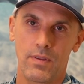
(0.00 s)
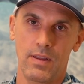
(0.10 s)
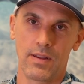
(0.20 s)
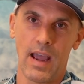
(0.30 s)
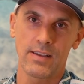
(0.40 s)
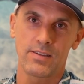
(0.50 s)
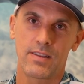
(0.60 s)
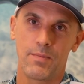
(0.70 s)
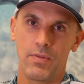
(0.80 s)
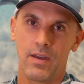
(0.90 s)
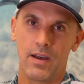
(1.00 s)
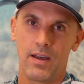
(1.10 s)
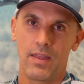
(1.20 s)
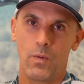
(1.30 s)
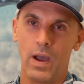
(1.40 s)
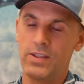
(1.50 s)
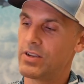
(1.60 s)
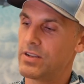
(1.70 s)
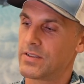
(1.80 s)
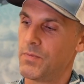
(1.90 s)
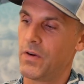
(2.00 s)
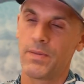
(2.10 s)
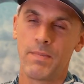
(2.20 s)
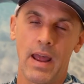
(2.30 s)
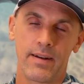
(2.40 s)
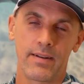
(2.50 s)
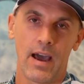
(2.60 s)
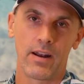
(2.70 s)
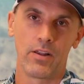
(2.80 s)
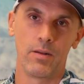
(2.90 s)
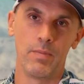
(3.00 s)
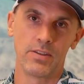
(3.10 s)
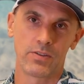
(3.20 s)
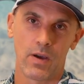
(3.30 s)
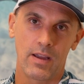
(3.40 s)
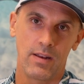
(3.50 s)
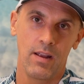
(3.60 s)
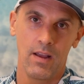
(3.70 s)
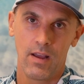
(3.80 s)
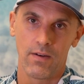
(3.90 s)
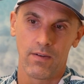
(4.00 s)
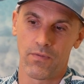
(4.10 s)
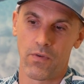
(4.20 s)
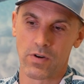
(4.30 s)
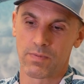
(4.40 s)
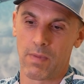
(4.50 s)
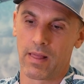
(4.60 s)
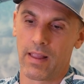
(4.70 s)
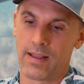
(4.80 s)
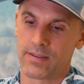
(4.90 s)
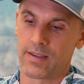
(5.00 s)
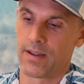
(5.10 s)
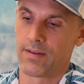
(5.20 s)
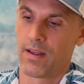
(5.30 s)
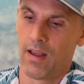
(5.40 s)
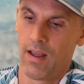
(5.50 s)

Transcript: detached the wedges, moved them down a little bit so I could force my lens in.